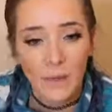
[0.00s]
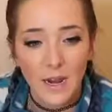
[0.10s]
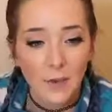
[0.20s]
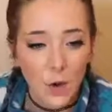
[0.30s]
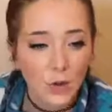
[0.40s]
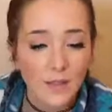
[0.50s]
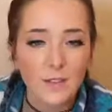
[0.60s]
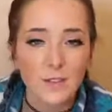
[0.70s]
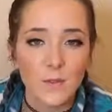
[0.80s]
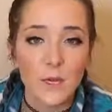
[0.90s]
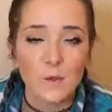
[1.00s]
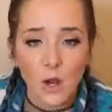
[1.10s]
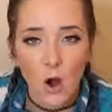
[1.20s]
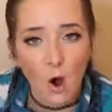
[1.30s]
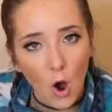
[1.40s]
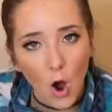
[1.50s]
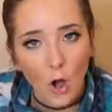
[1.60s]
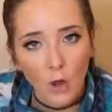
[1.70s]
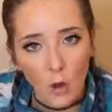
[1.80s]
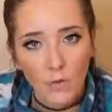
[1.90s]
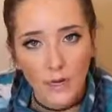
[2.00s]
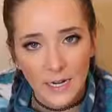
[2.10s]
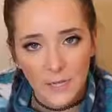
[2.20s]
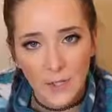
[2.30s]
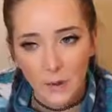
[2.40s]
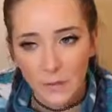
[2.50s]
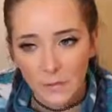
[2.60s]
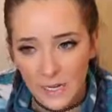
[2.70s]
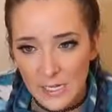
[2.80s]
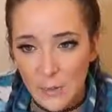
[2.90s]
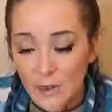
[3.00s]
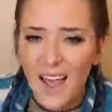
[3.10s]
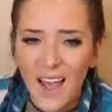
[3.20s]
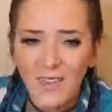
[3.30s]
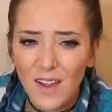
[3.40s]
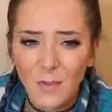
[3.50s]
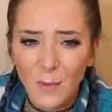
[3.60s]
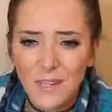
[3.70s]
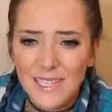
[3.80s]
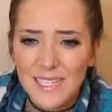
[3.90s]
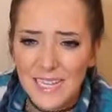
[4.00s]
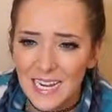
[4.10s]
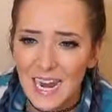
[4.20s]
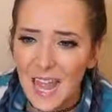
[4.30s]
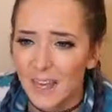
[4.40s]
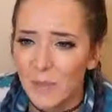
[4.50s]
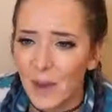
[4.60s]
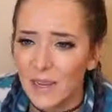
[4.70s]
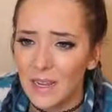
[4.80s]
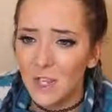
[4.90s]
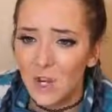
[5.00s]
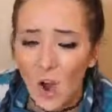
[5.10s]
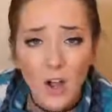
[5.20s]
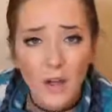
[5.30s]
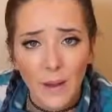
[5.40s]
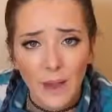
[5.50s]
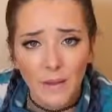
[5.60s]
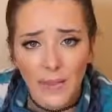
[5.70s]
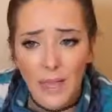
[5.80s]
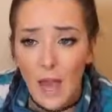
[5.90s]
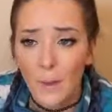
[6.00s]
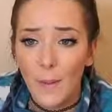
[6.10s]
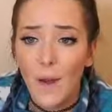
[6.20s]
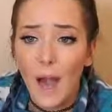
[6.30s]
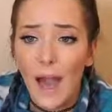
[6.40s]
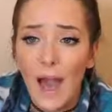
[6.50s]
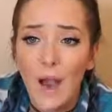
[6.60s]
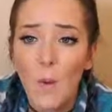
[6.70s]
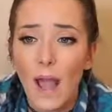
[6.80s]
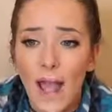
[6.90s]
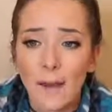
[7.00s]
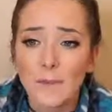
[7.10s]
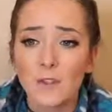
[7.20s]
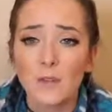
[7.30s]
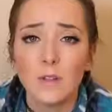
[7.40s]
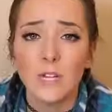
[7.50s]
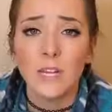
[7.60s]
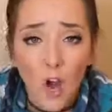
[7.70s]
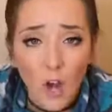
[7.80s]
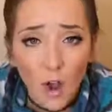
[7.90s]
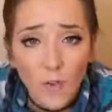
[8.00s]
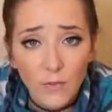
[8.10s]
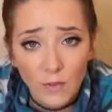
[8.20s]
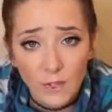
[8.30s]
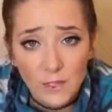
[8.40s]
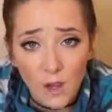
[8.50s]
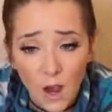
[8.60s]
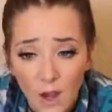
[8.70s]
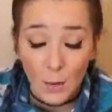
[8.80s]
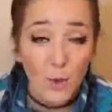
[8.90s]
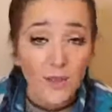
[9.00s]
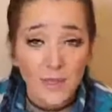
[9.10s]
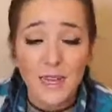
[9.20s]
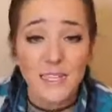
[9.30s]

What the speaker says: But I know that these videos are all over Instagram and Facebook. I've never really seen anybody talk about it, about how absolutely god-awful these are, with the